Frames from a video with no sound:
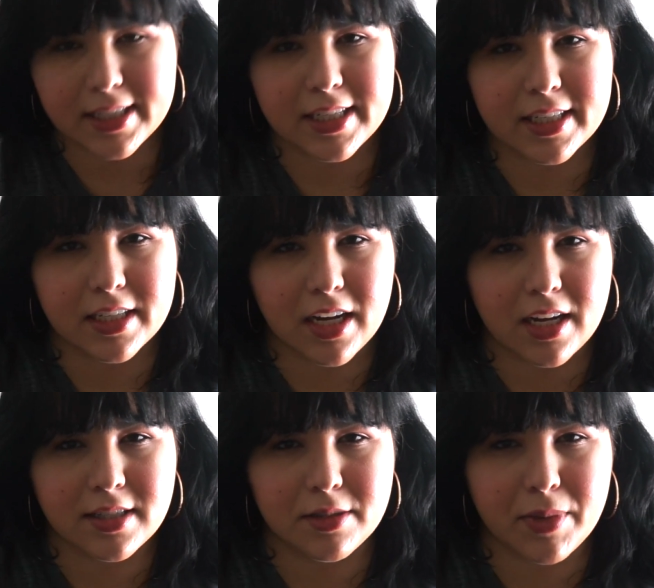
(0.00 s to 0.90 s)
It
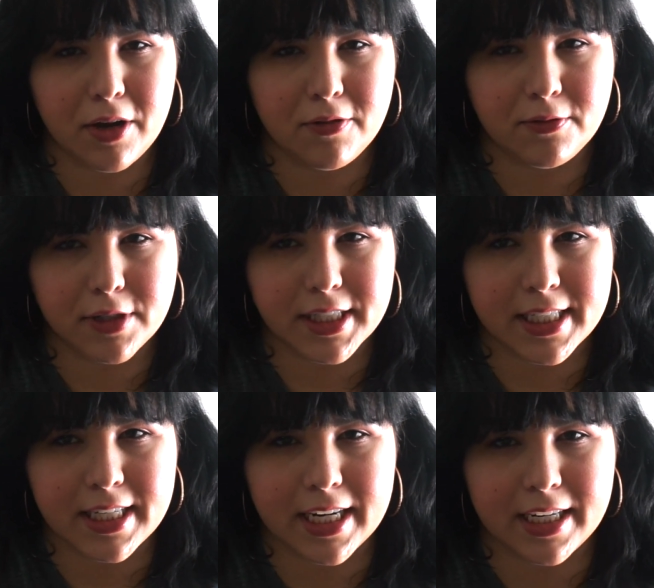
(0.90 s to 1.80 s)
costs about
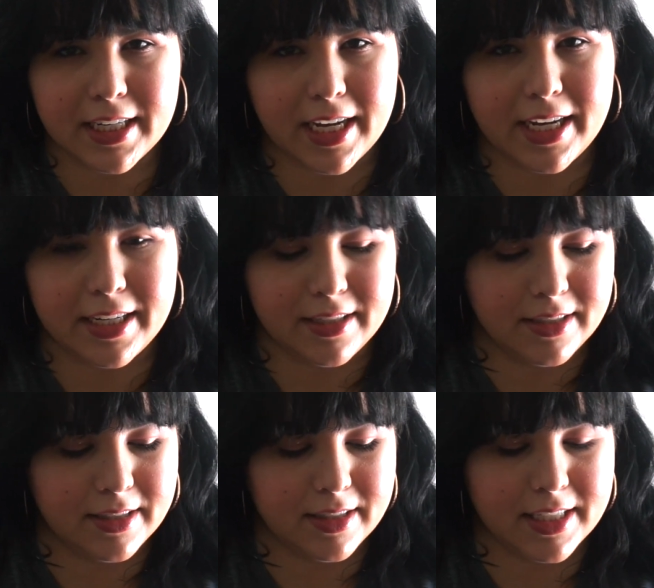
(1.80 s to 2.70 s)
$14.99.
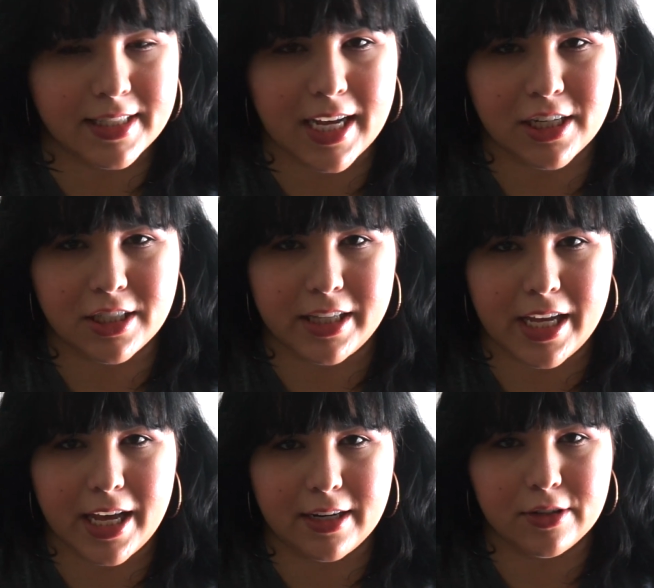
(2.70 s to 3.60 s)
This actually
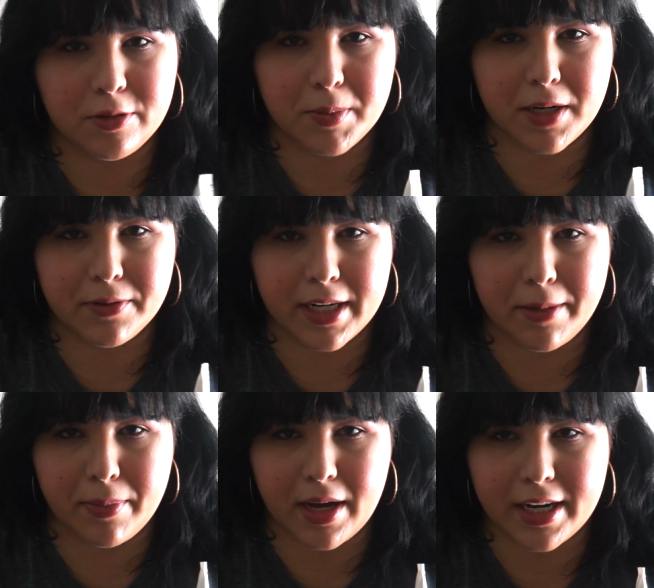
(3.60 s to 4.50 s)
had a coupon when I
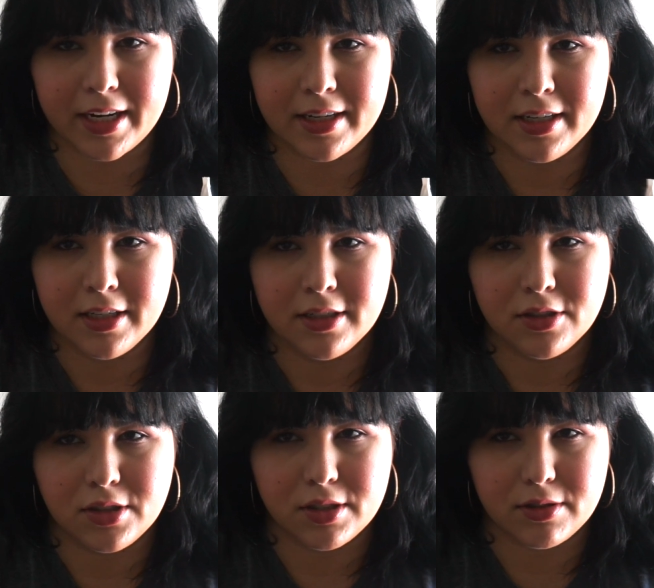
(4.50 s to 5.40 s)
bought it,
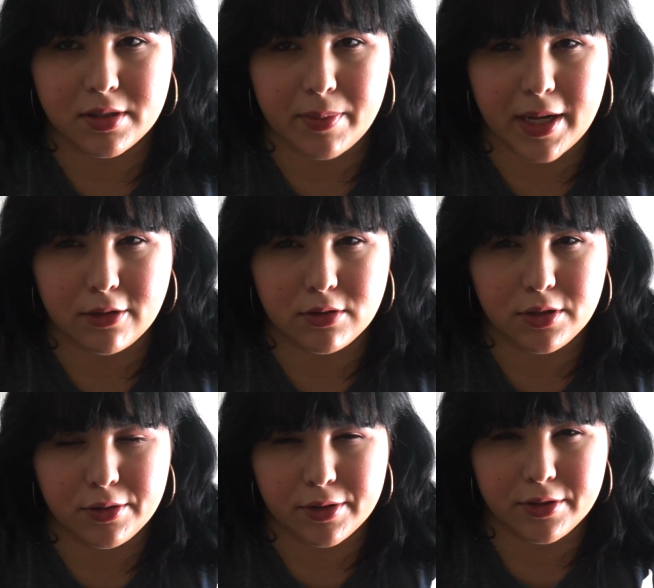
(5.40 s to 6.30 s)
so it was about
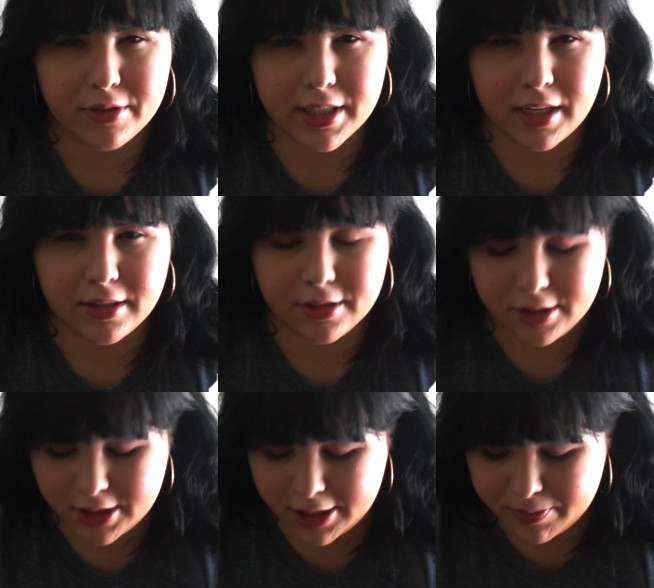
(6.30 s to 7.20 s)
$2 or $3
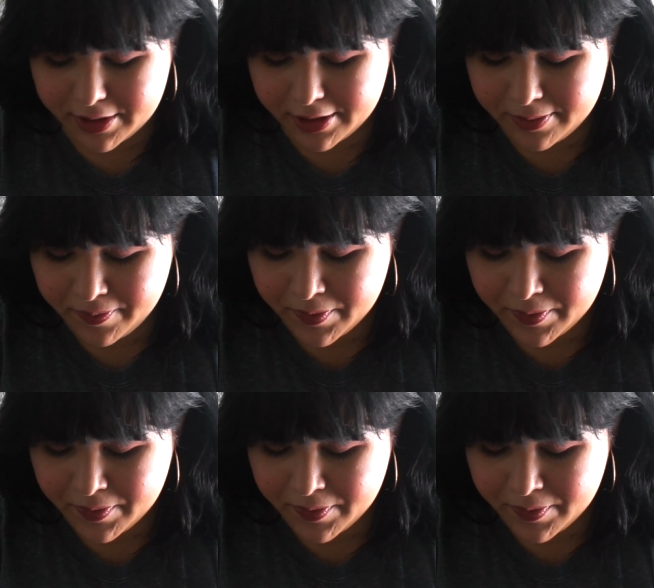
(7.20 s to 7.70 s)
cheaper.